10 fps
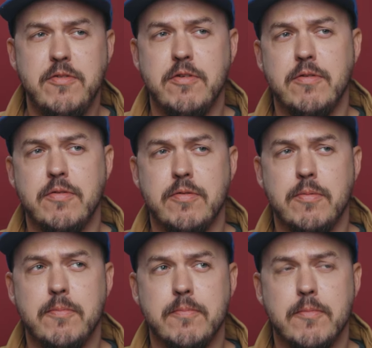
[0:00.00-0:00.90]
This is
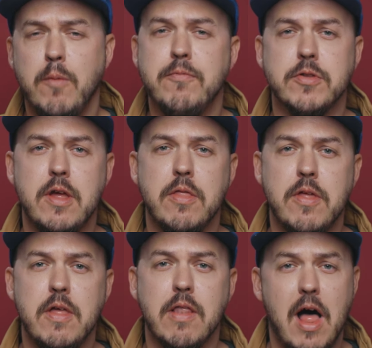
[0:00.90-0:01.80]
hopefully
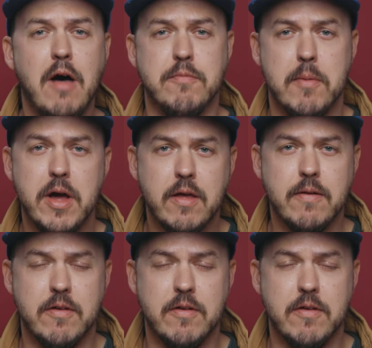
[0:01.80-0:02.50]
the lav mic,